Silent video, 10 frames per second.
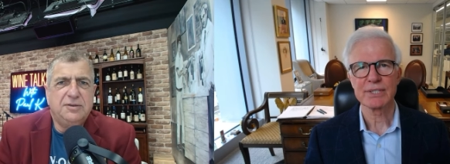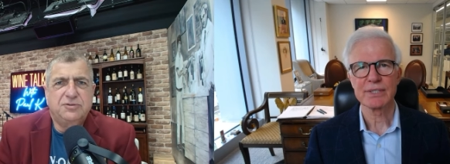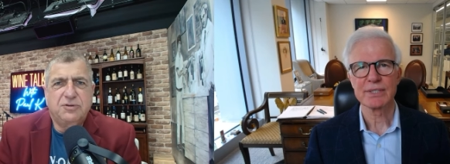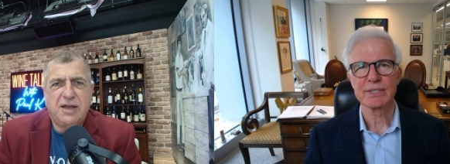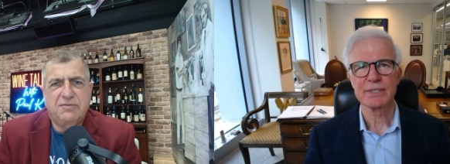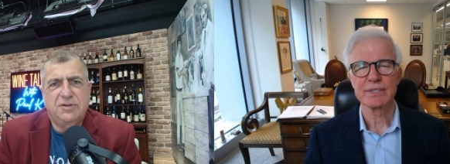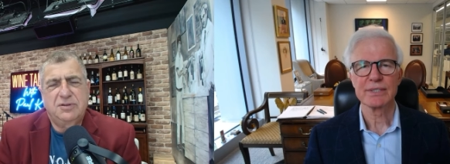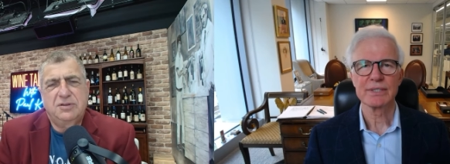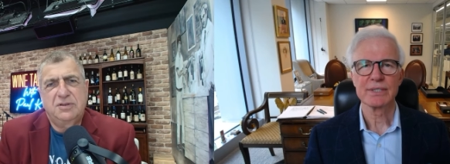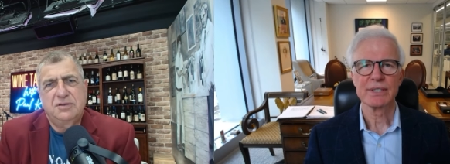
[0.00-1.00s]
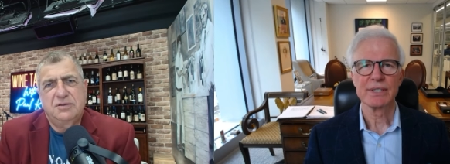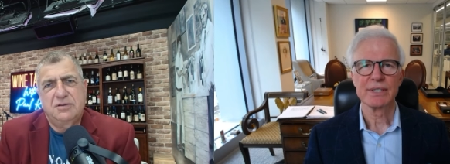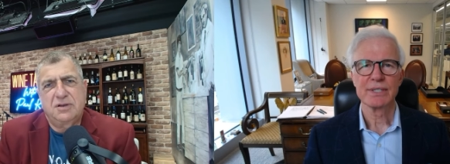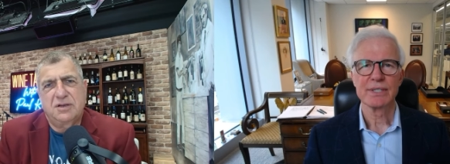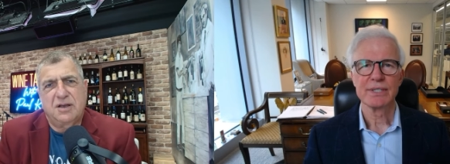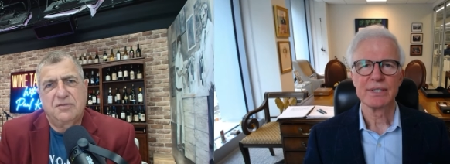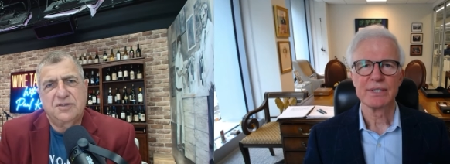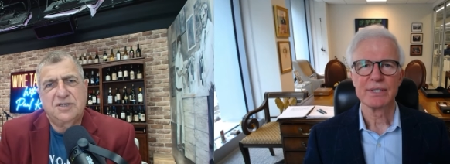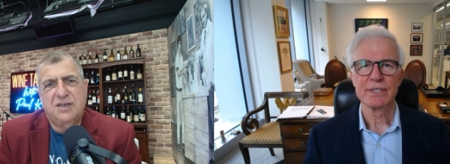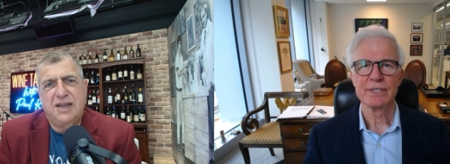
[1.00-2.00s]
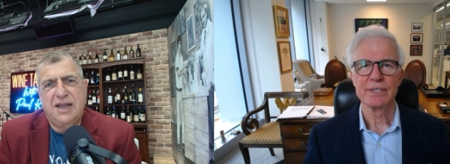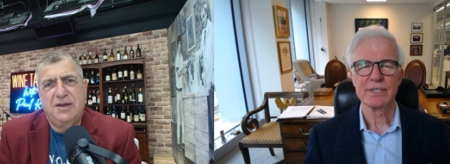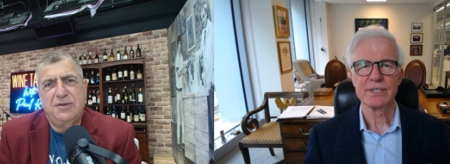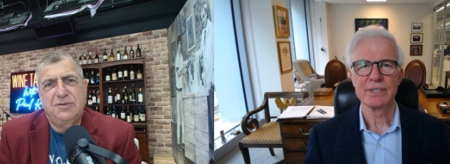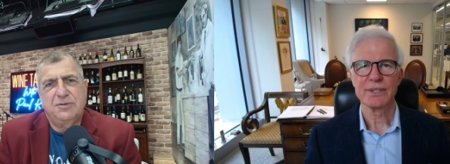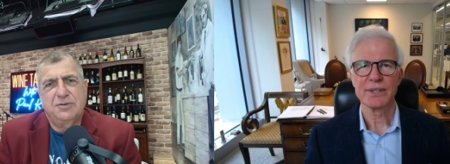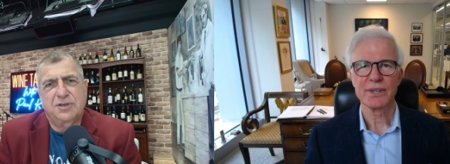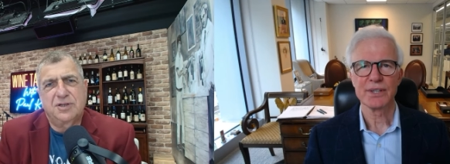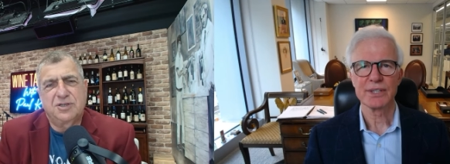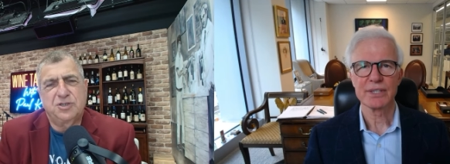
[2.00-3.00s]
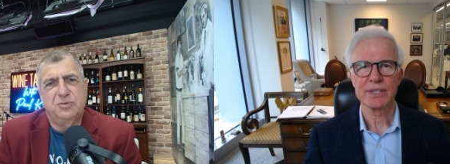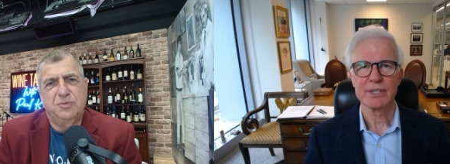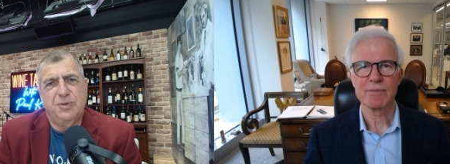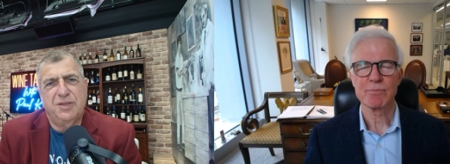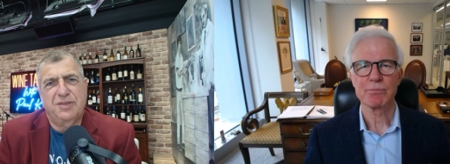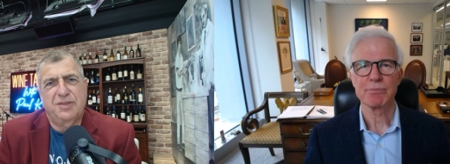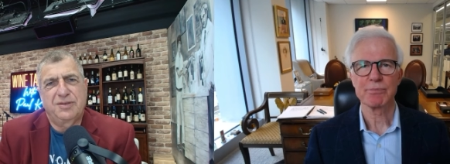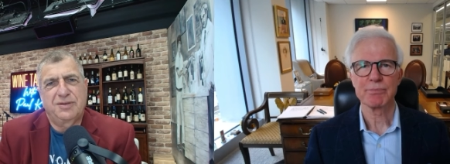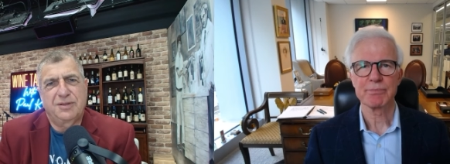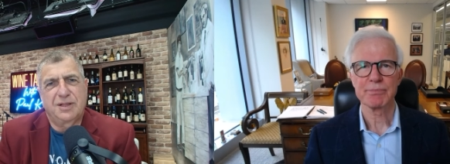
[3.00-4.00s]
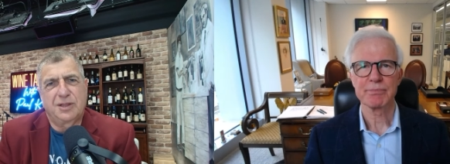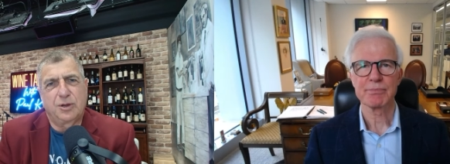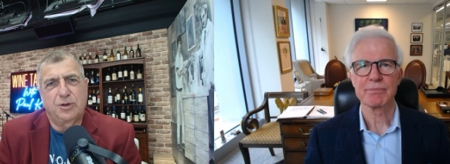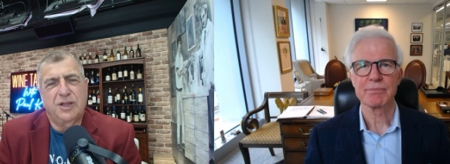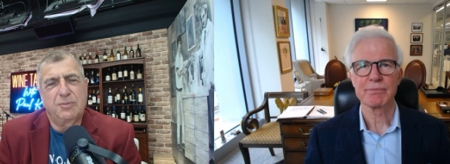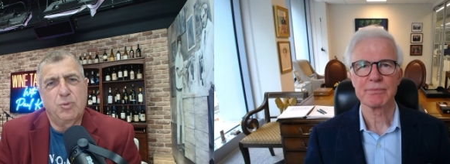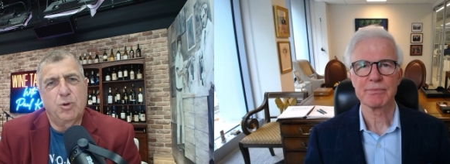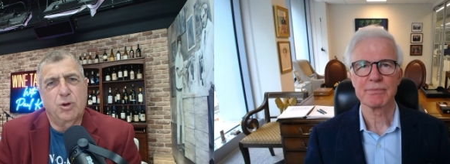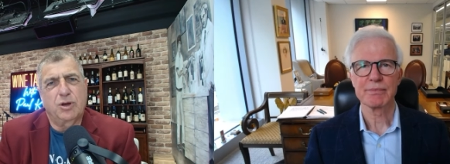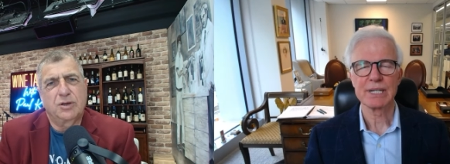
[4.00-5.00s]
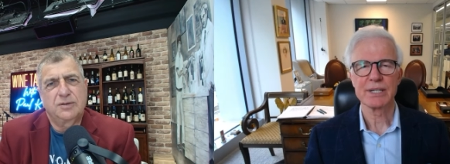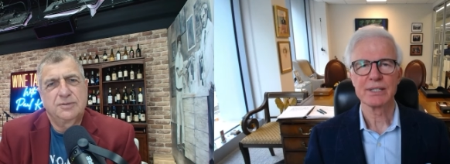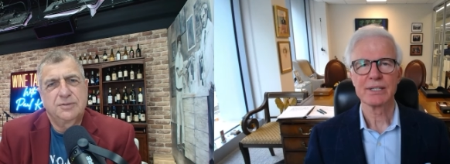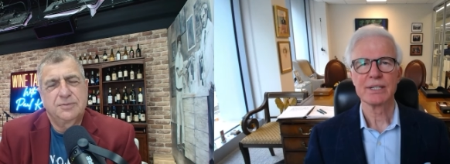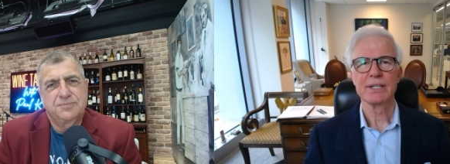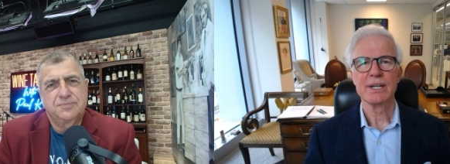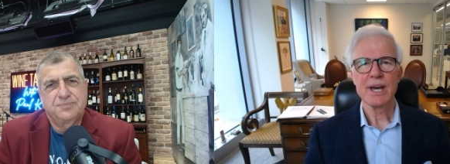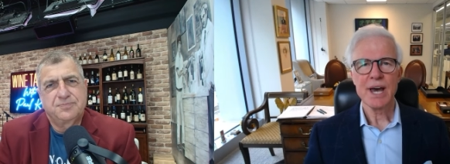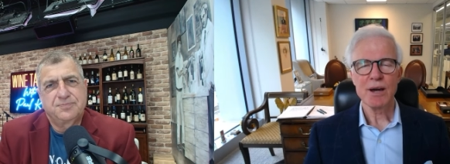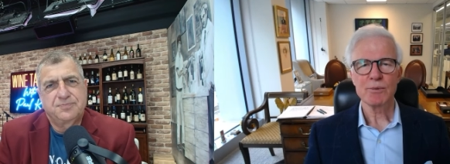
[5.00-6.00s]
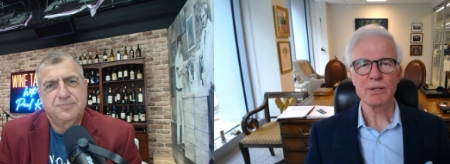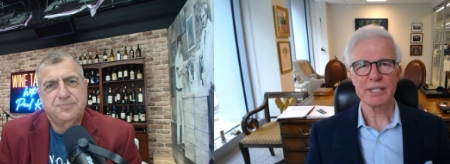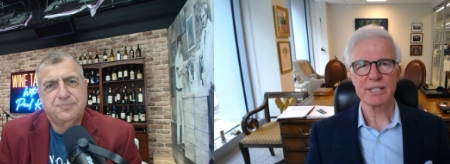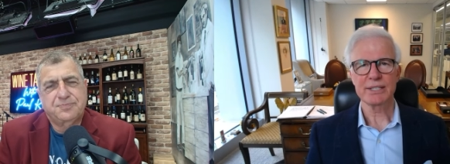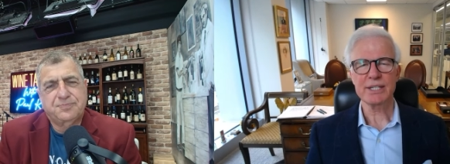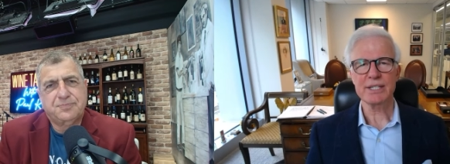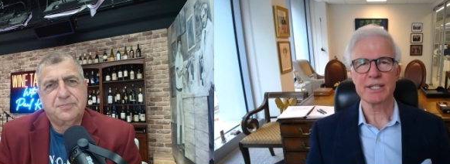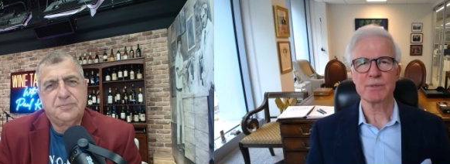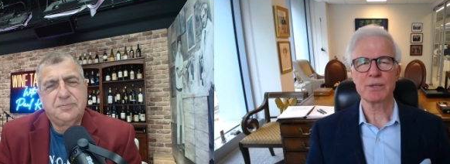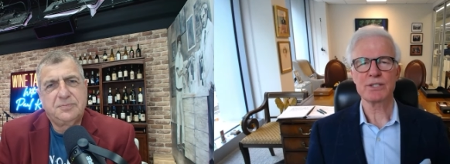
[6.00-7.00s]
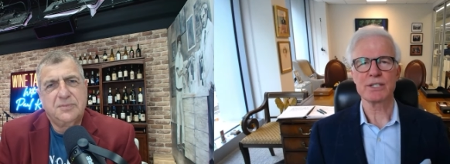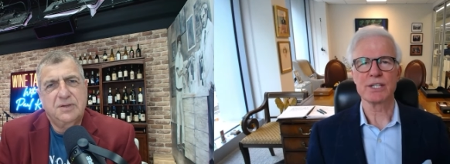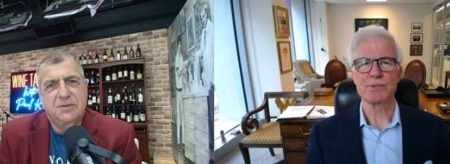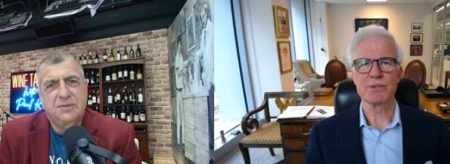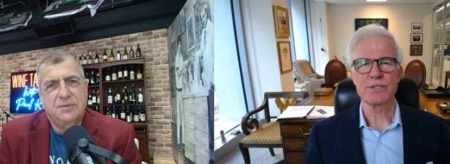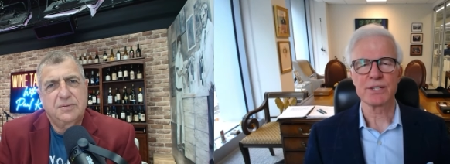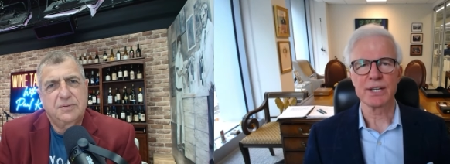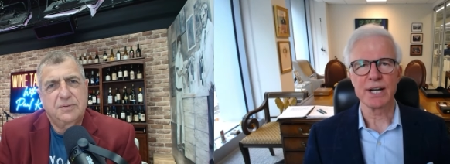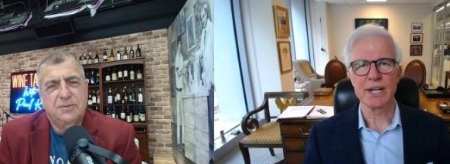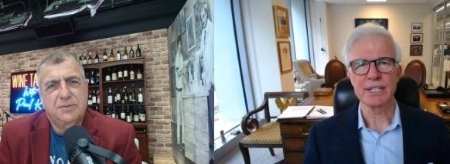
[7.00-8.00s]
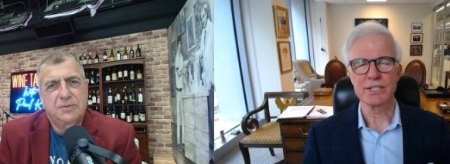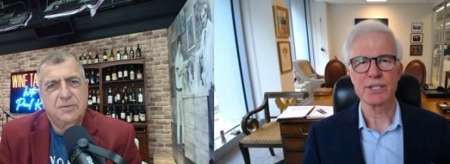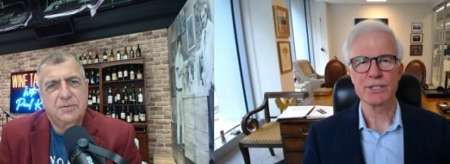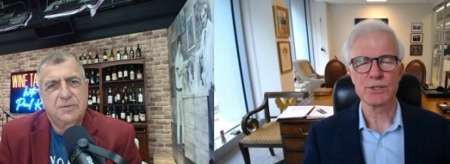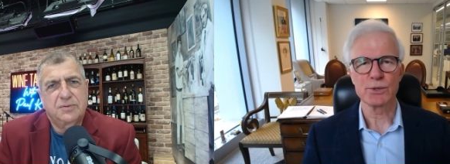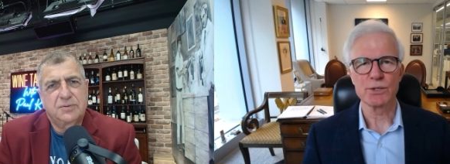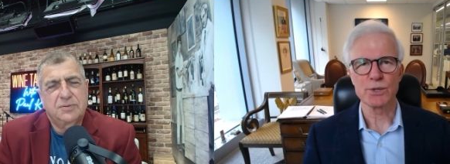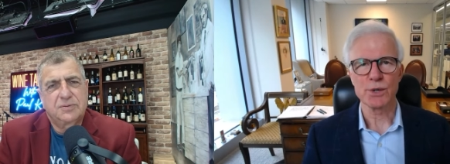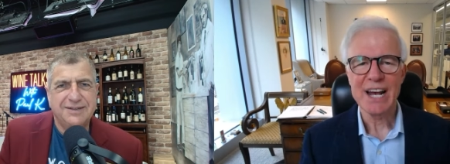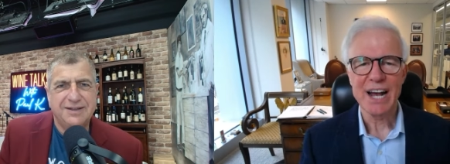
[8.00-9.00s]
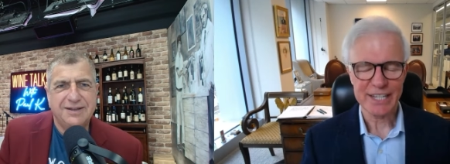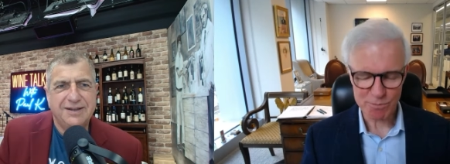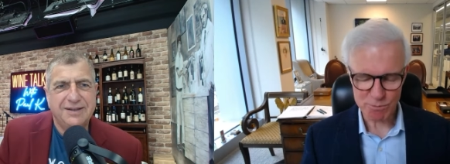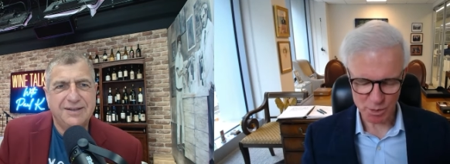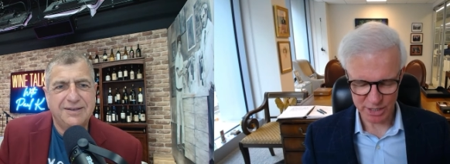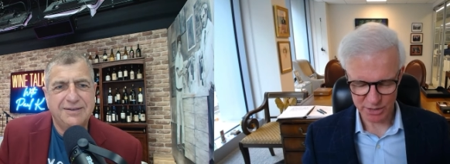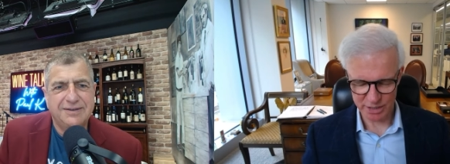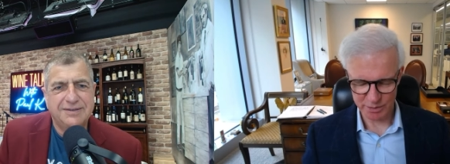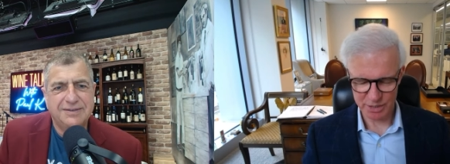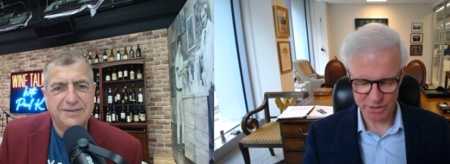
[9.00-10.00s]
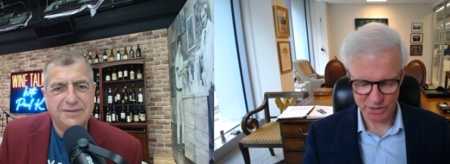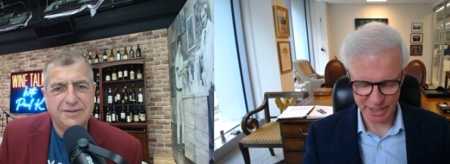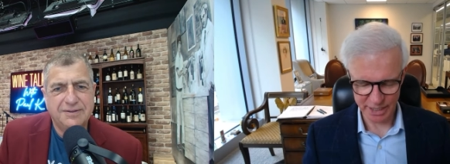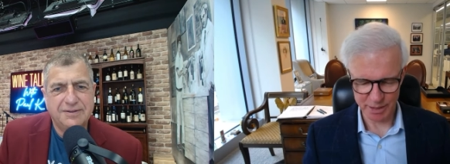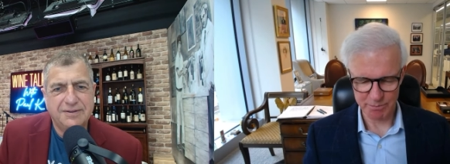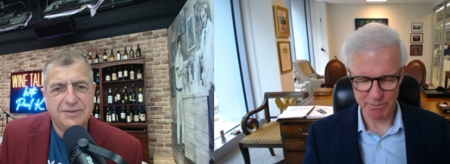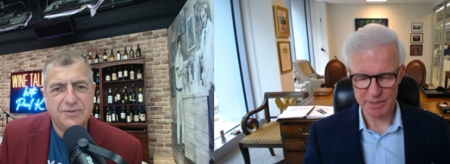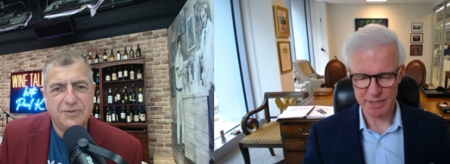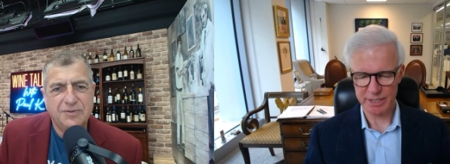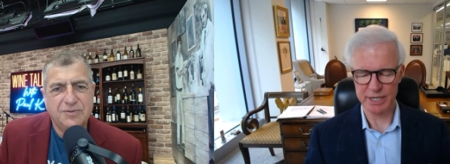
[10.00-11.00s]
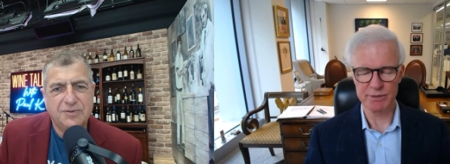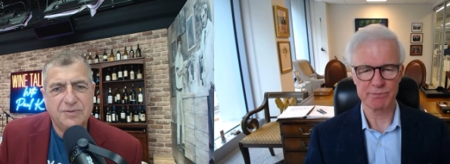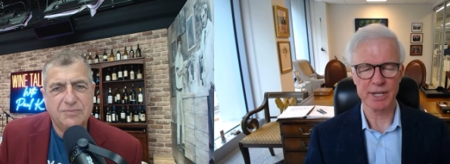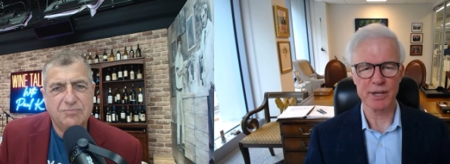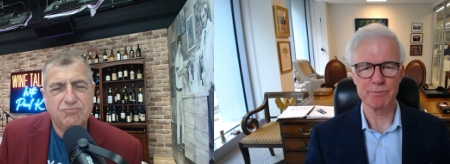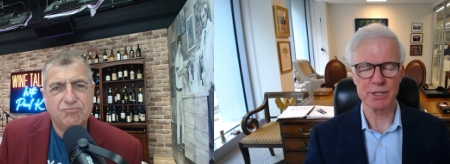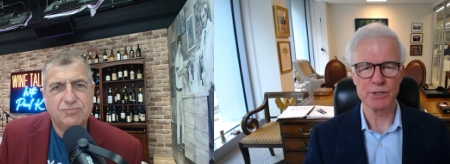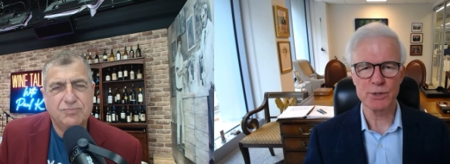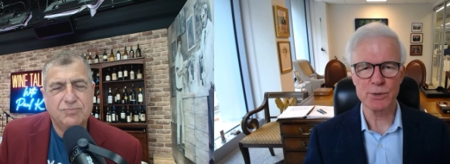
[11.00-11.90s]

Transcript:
Speaker 1: traveled, and all of a sudden now you're consumed with learning more.
Speaker 2: Well, it did. It was an interest that I continued to enjoy. I came to Washington, which um, kind of gave me new